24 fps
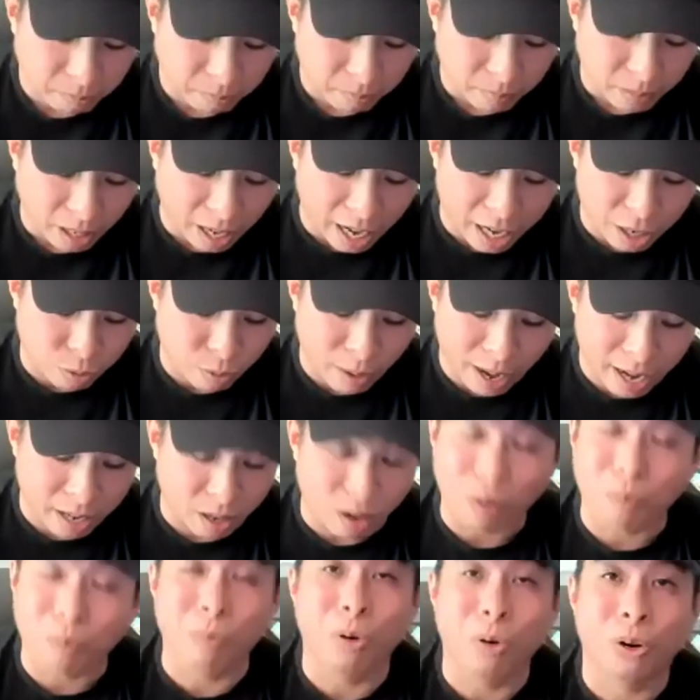I cried
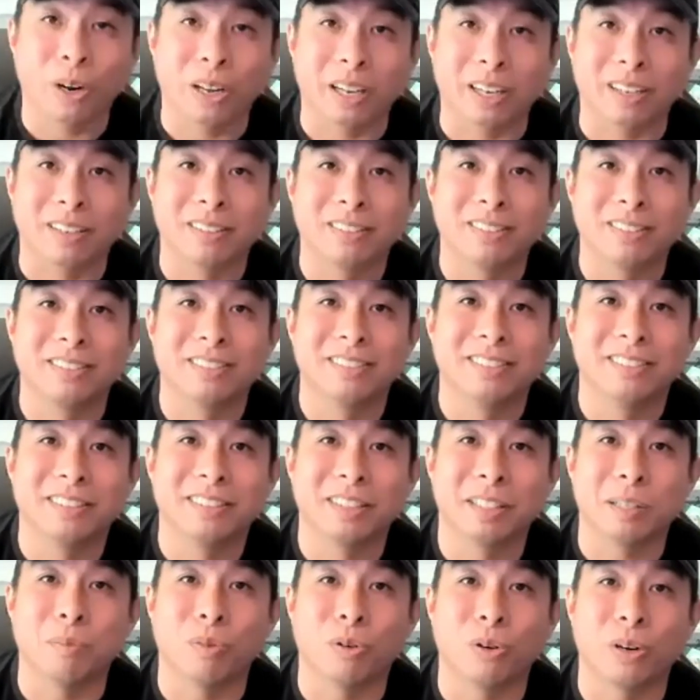all morning,
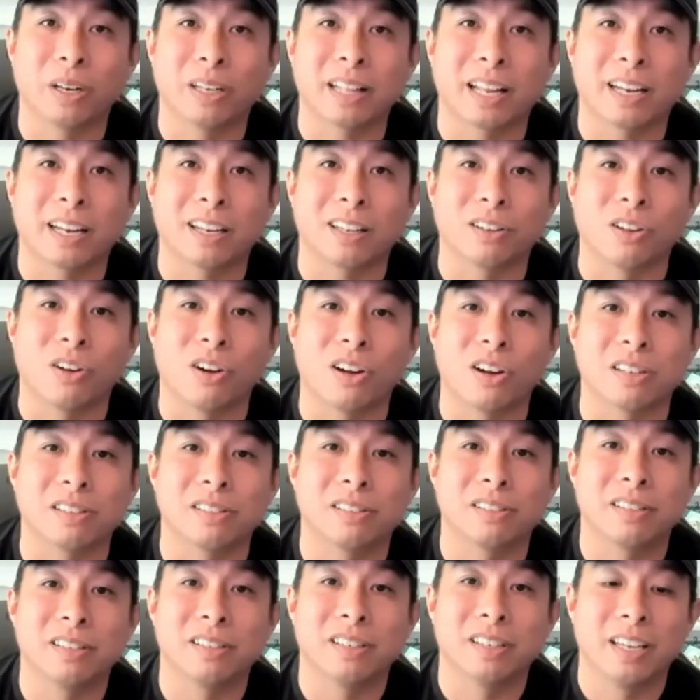the morning that it
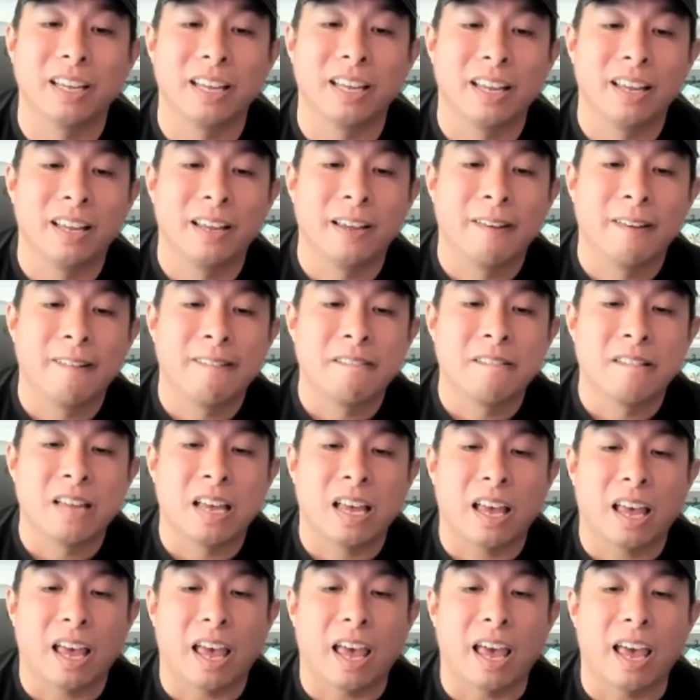launched.
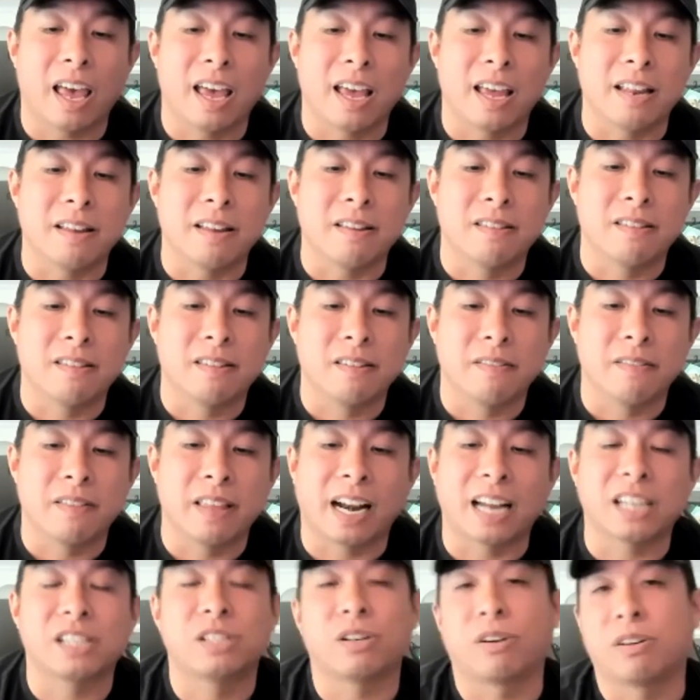And
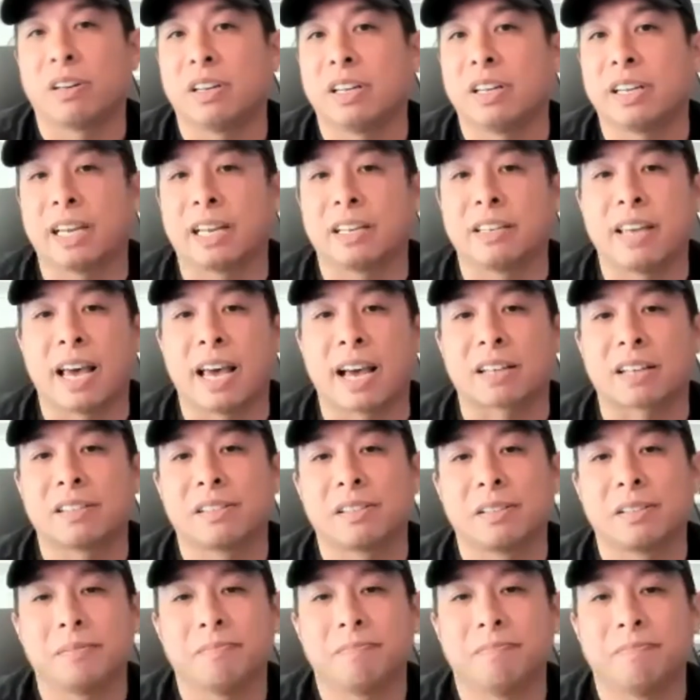then I started to get
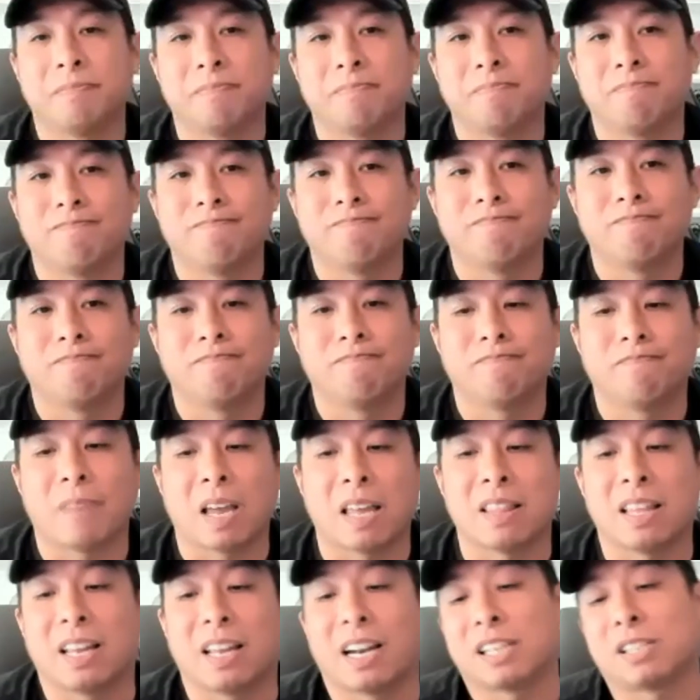texts.
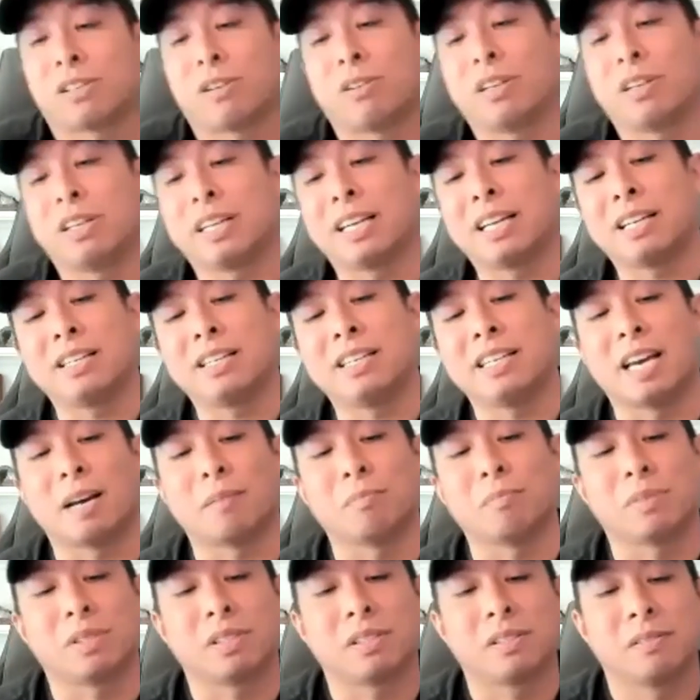And then I started to get
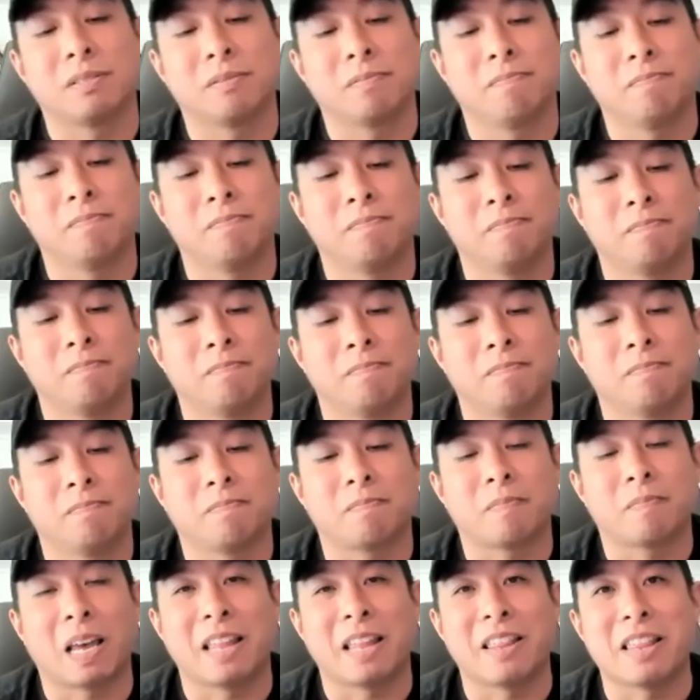DMs.
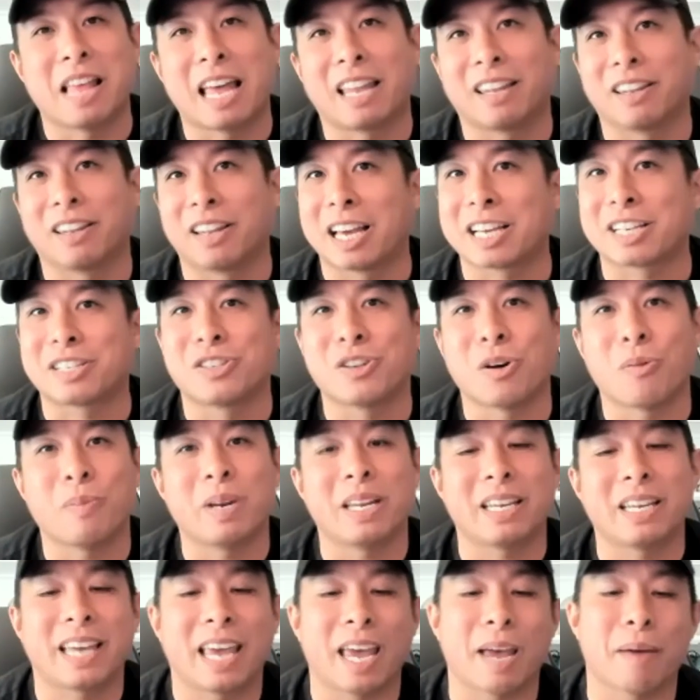And then, like so
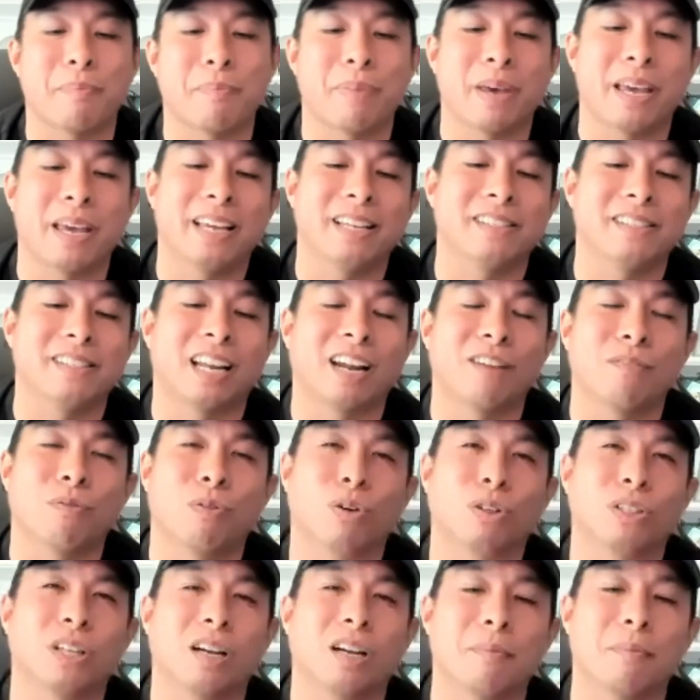many campaigns that I've
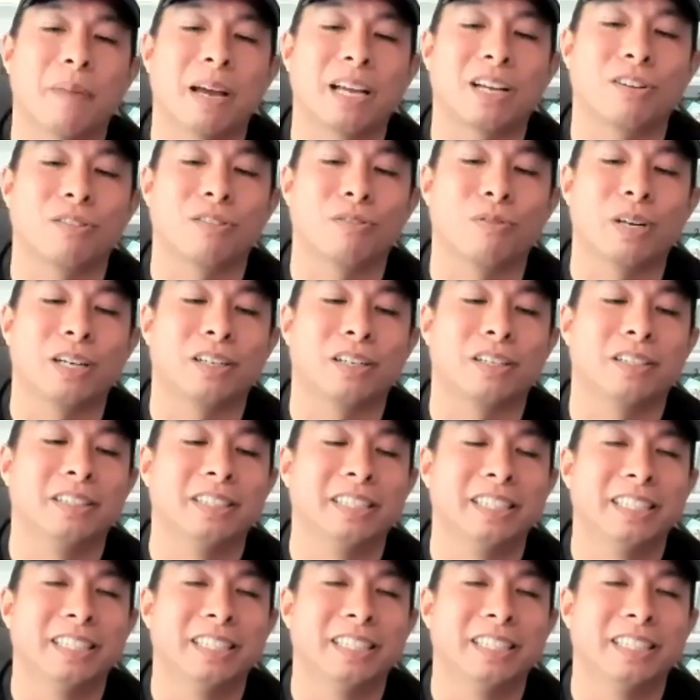worked on in my career,